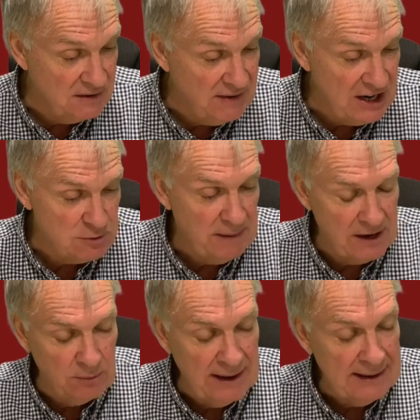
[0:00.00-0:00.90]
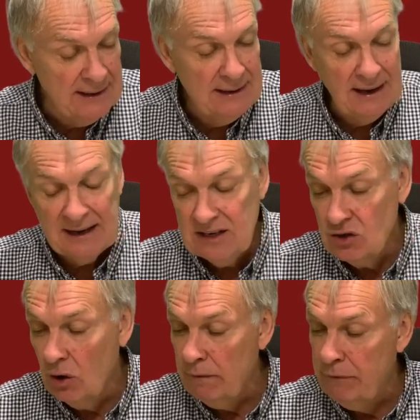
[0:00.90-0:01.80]
of age, by the way, and he's
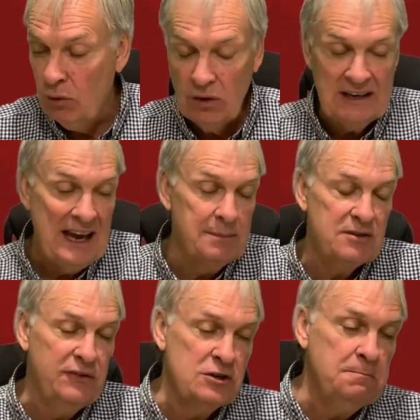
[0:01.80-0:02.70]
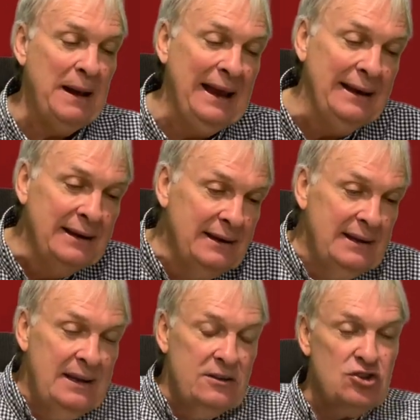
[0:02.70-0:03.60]
got four caps for Spain.
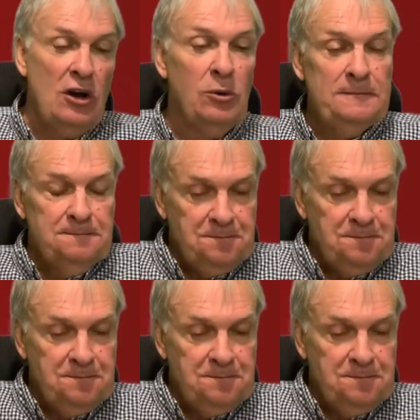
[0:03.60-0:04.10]
So,